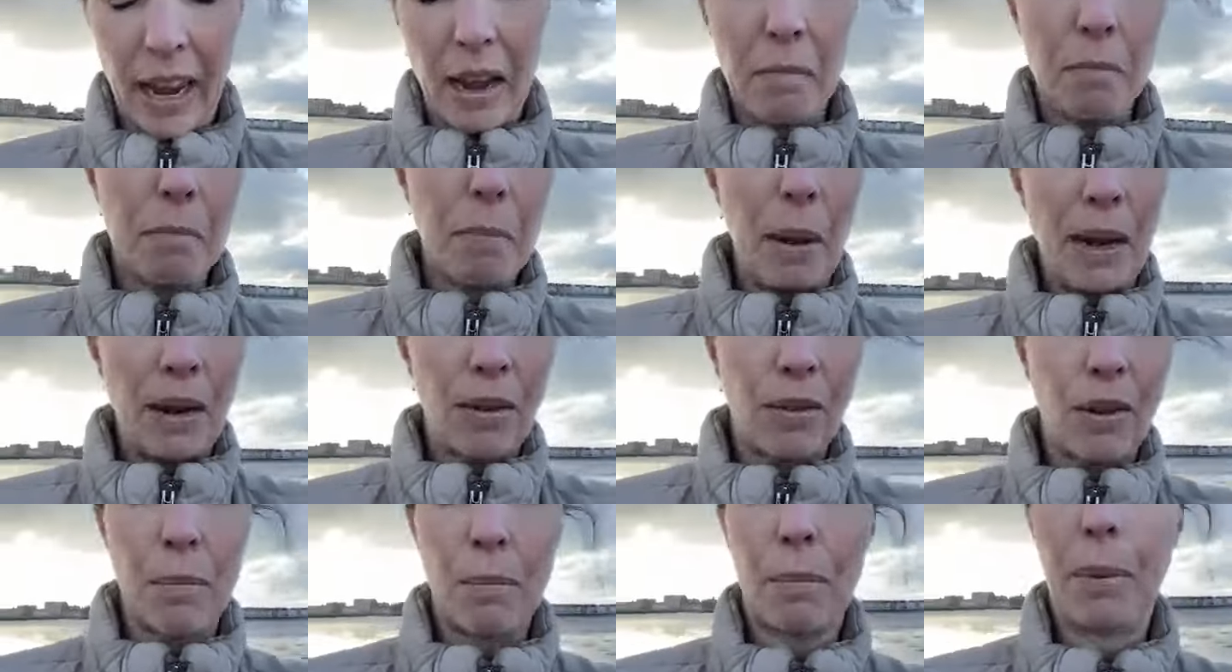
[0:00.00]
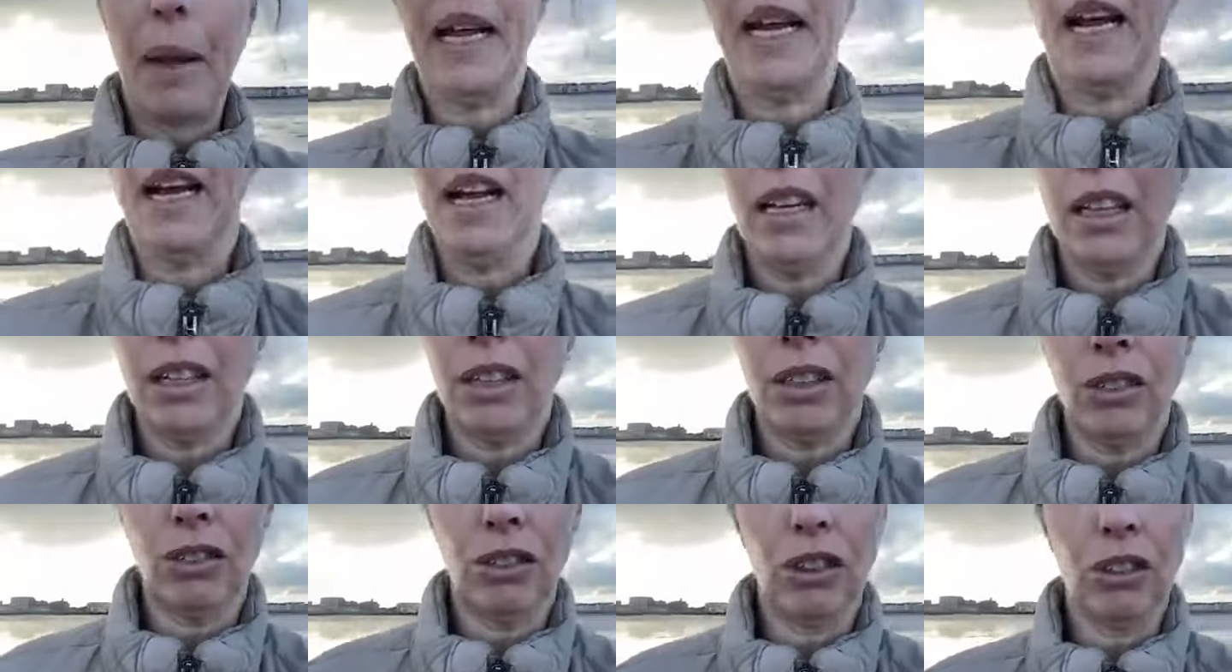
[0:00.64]
getting bigger and
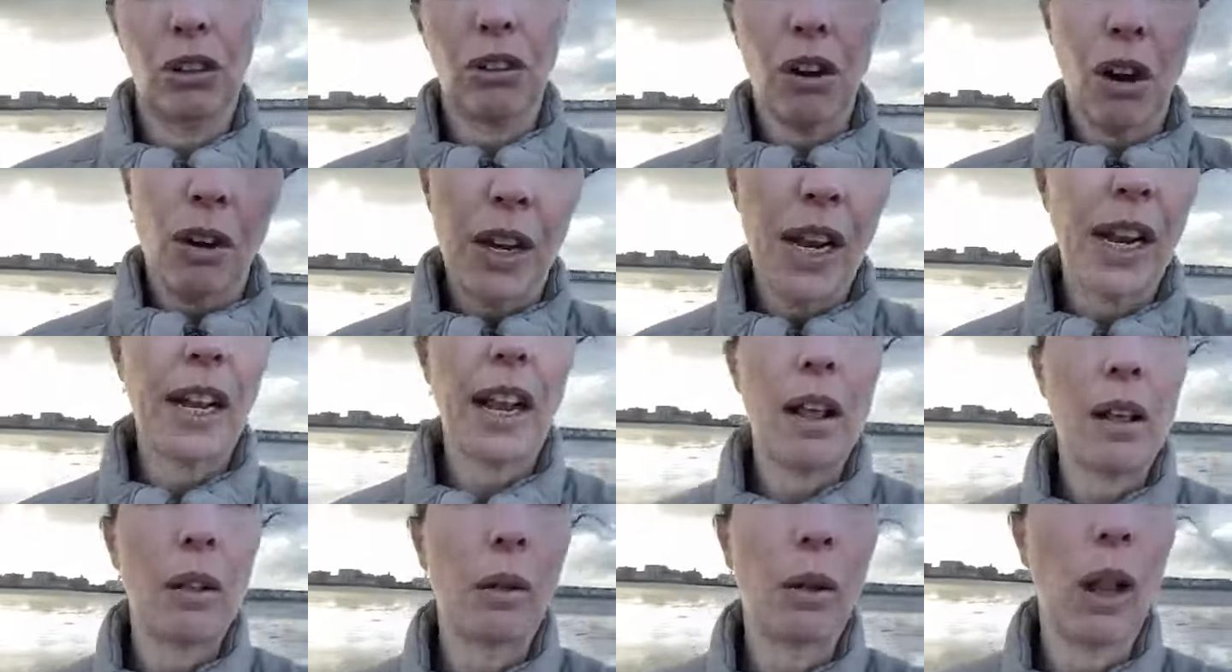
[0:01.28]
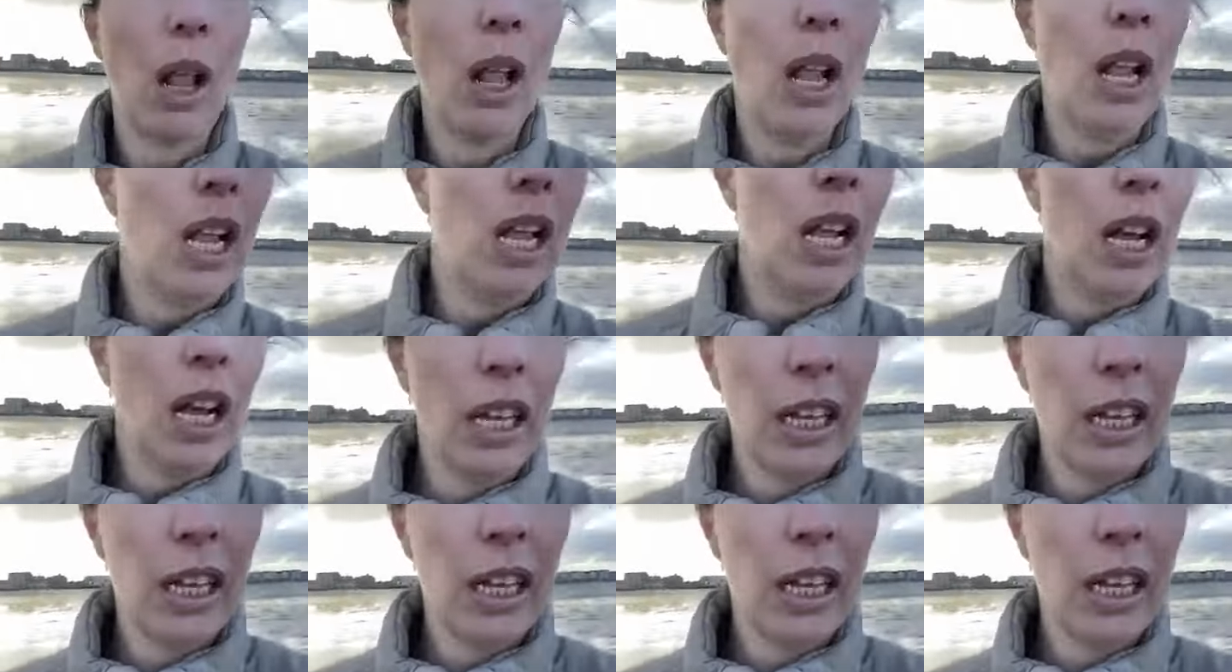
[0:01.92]
bigger because you're growing a little